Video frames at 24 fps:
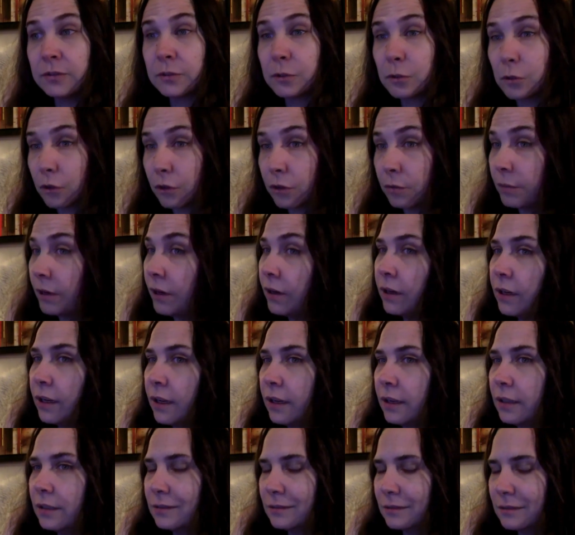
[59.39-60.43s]
for North
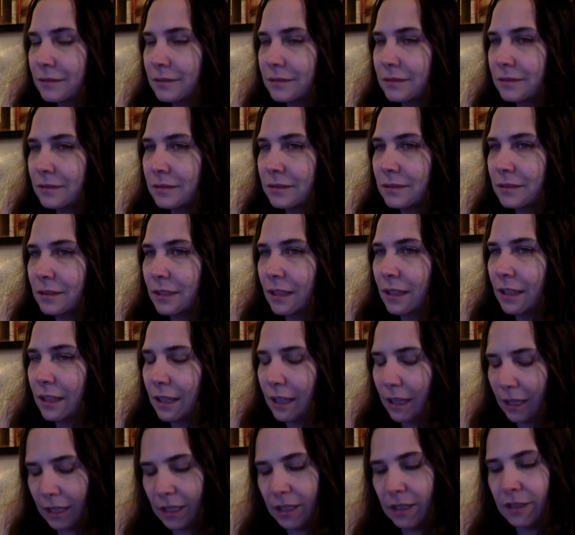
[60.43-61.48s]
America.
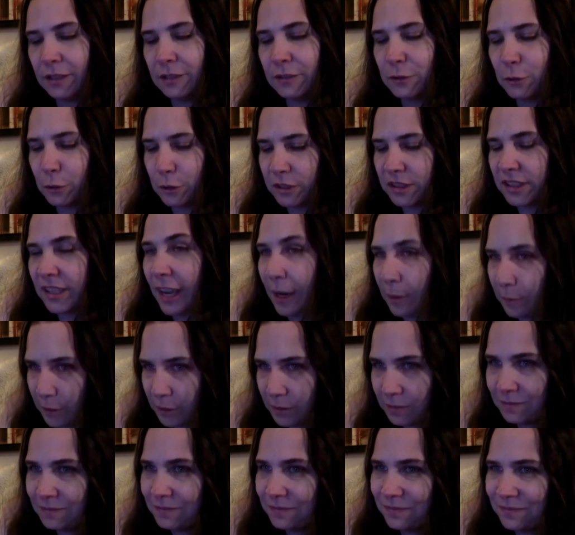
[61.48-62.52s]
And, of course,
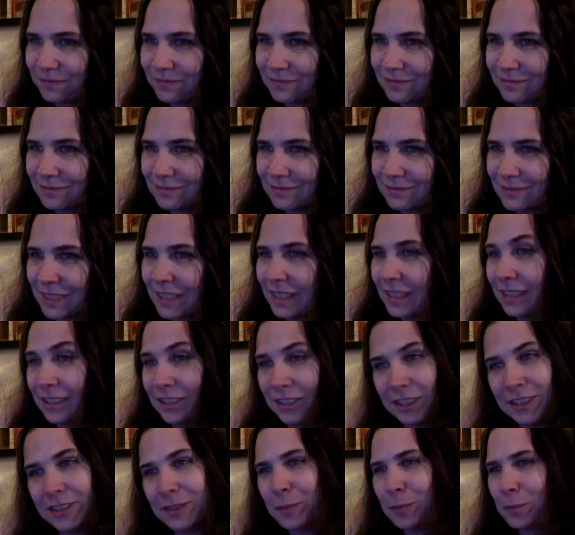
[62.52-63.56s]
Cameron.
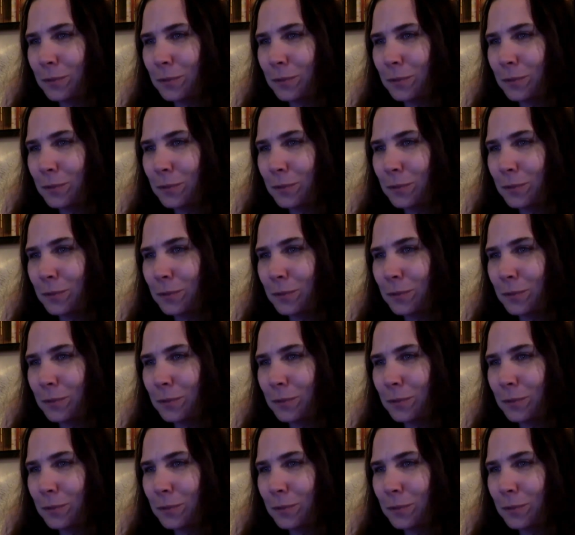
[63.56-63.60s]
She's a